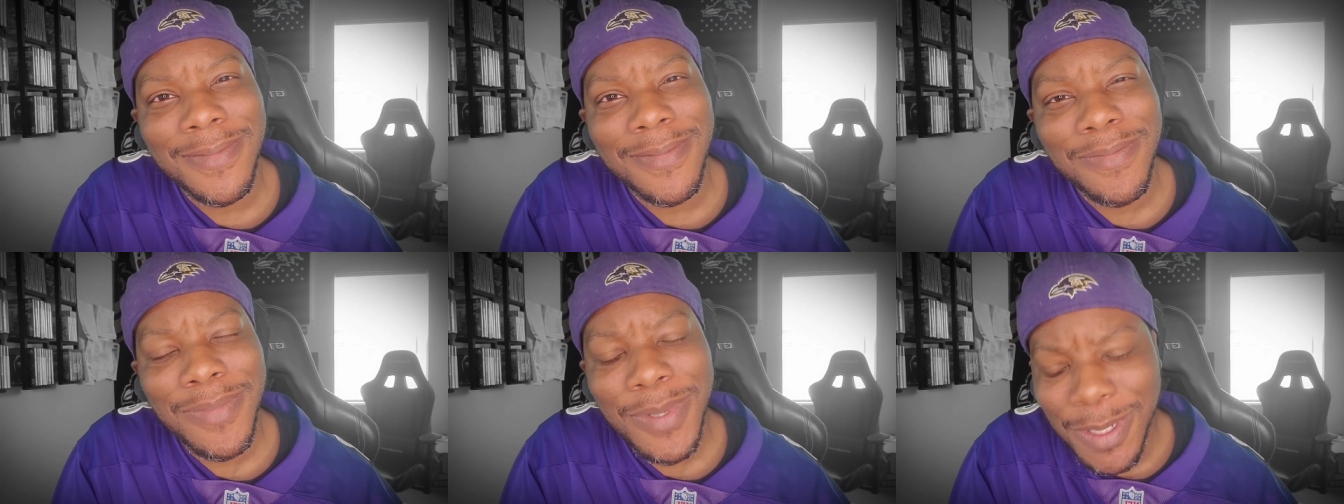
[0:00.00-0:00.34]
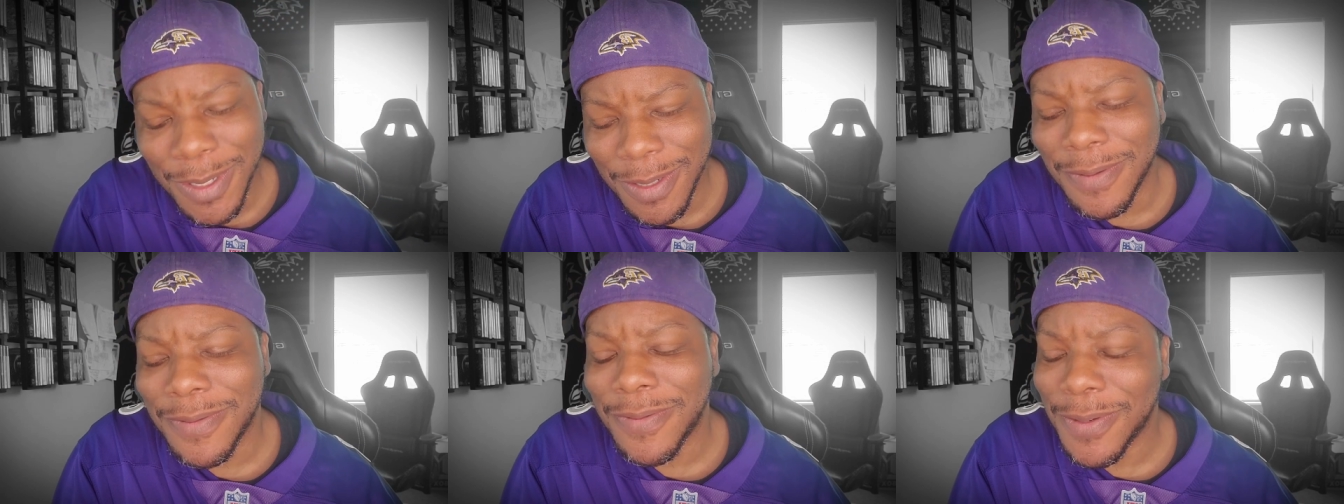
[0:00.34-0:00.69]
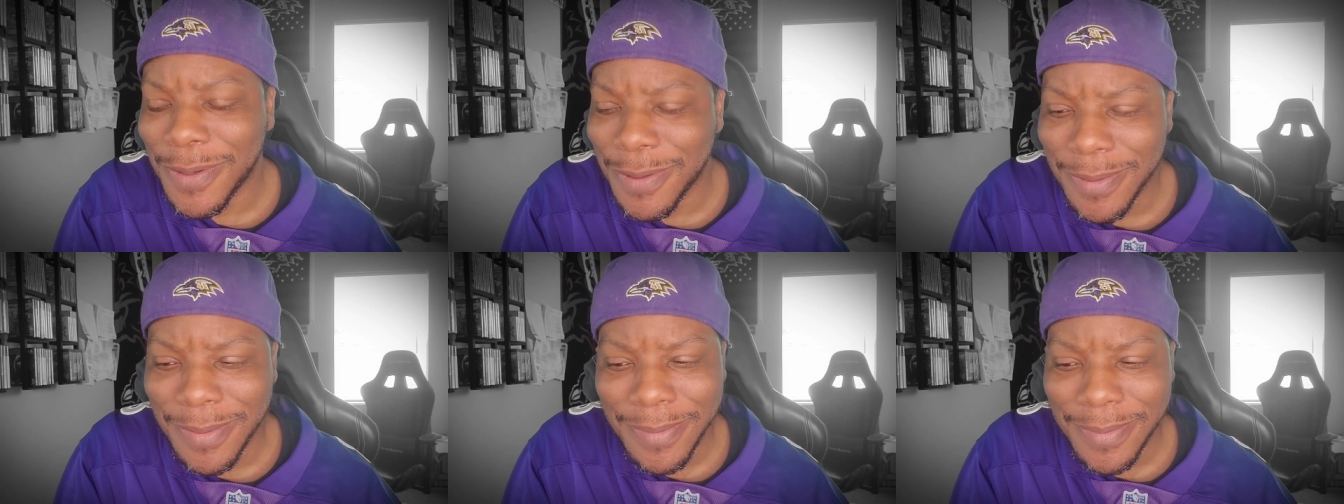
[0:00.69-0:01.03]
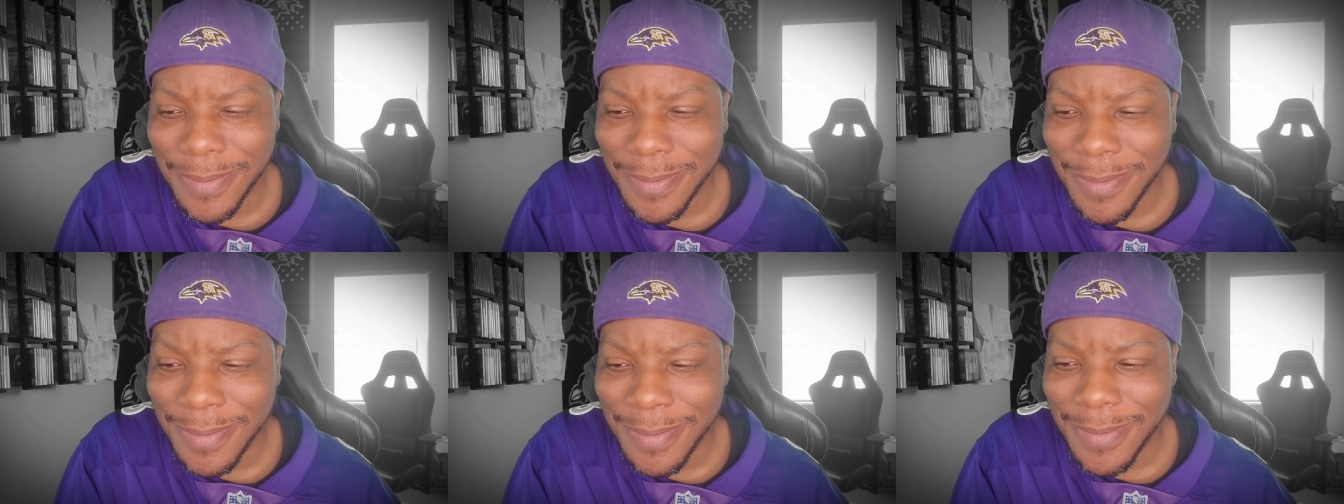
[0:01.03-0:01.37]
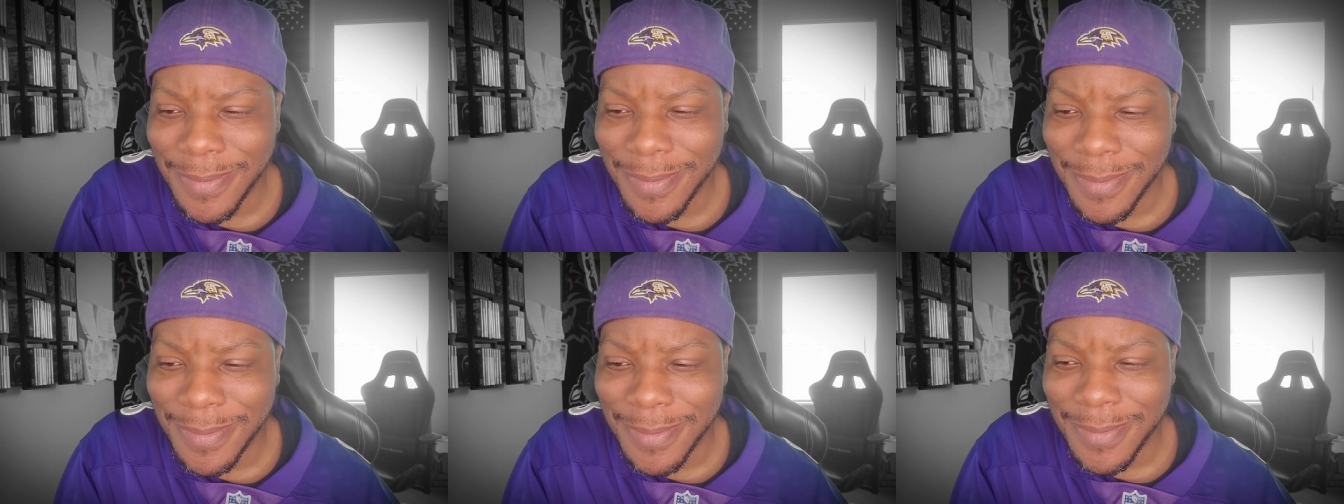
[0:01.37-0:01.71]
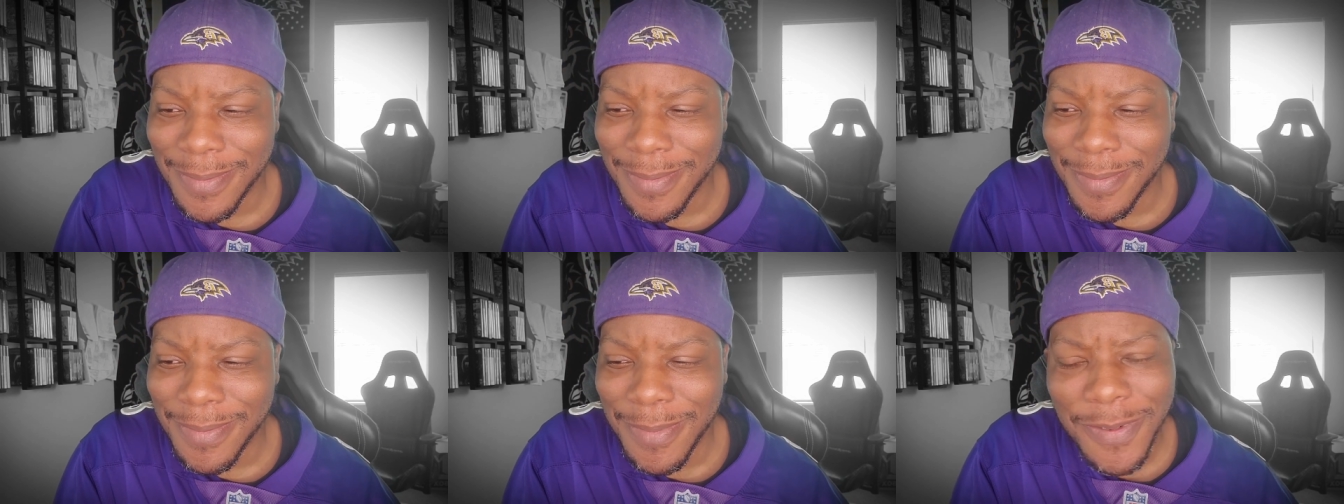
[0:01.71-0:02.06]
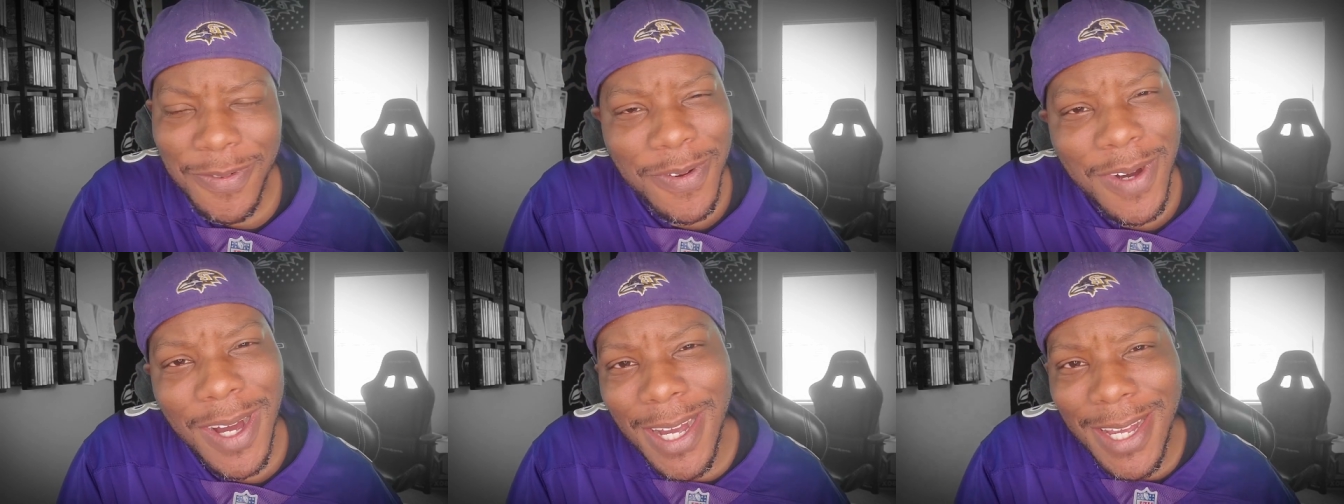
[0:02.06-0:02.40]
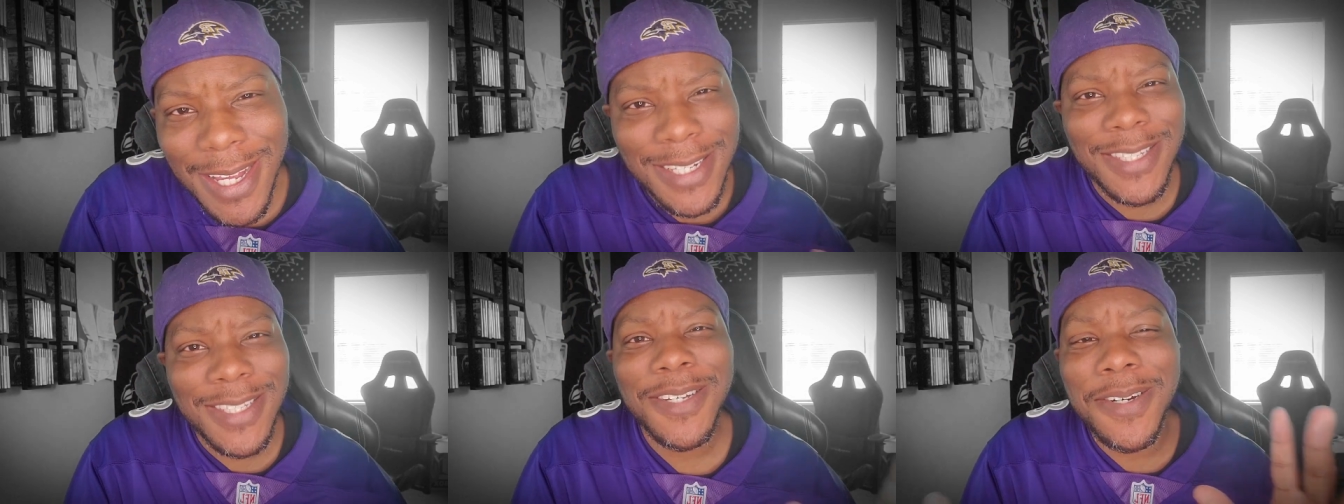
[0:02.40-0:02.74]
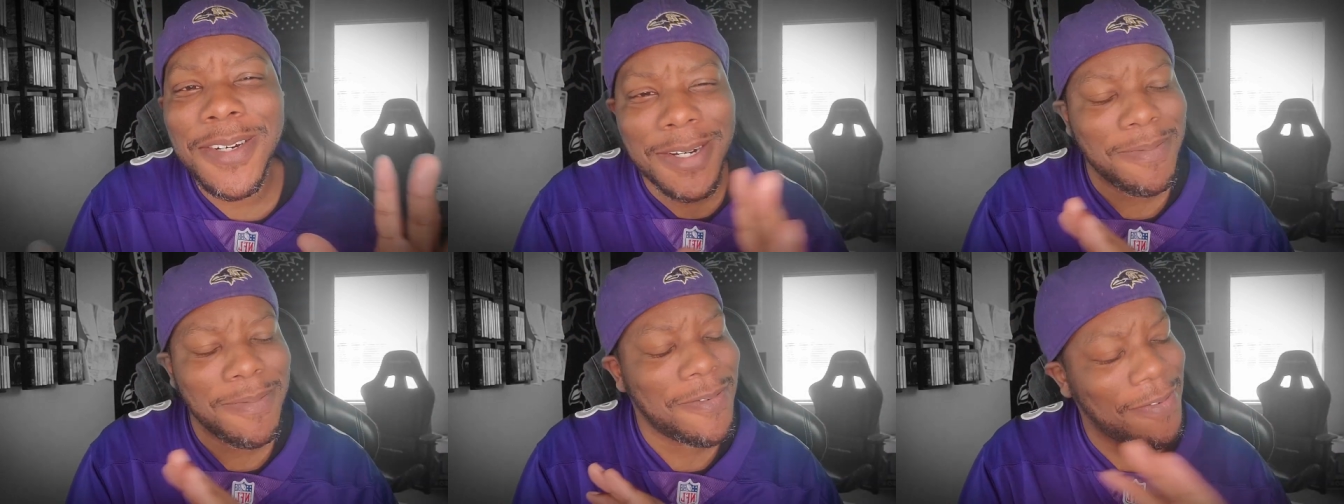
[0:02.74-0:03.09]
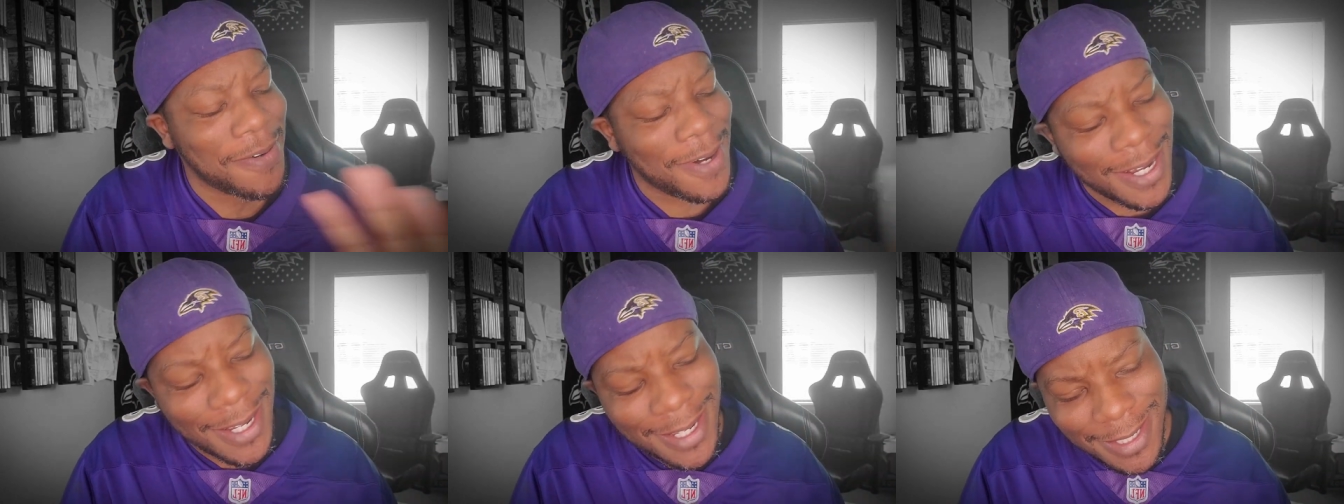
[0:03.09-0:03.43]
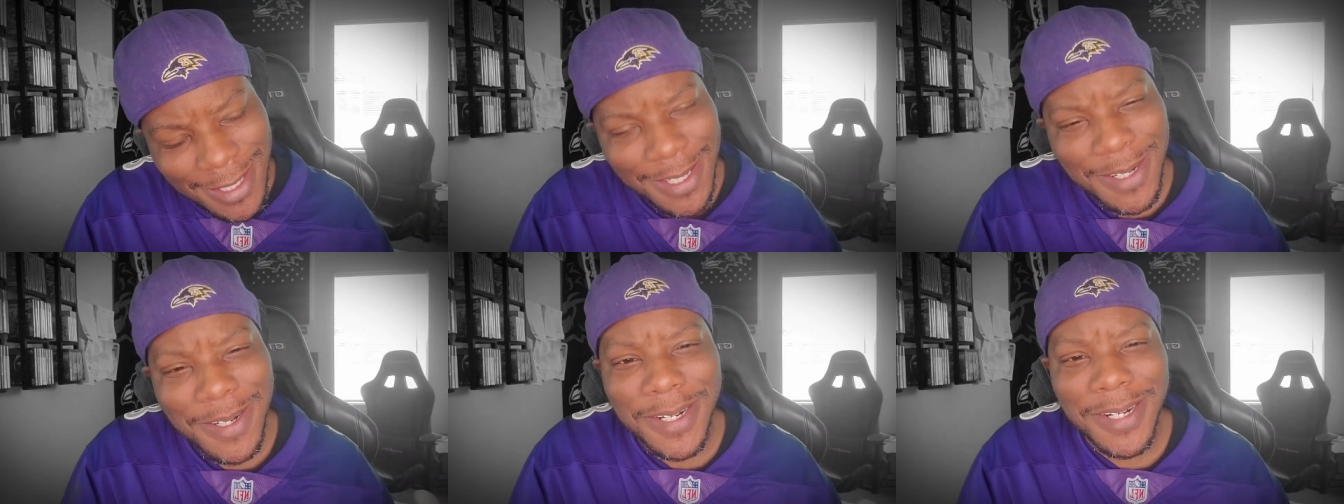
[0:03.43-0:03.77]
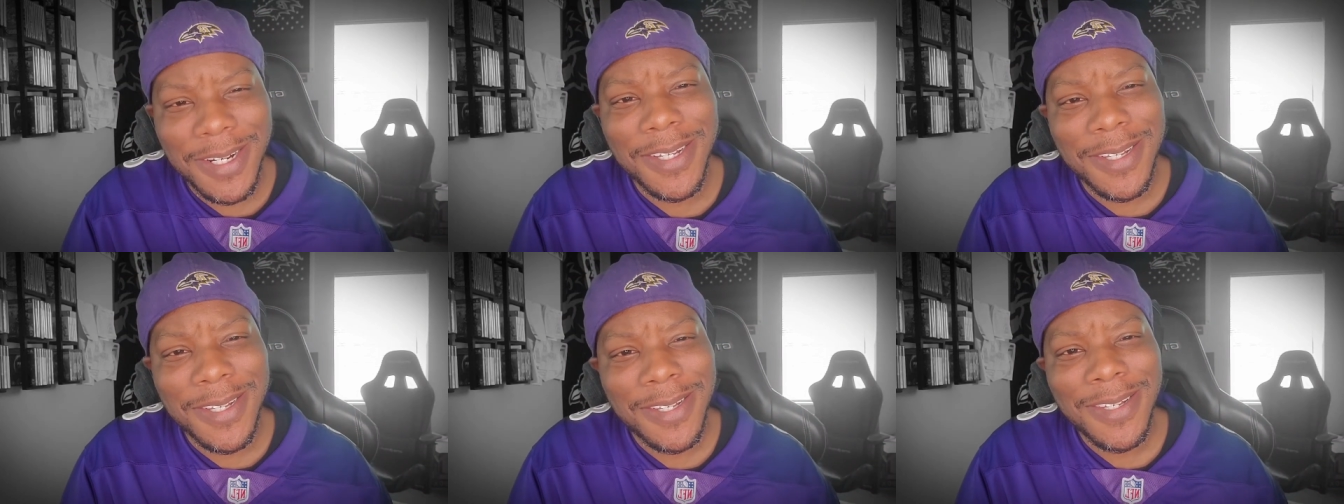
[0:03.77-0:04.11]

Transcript: Beautiful. Before I get started, before I get started,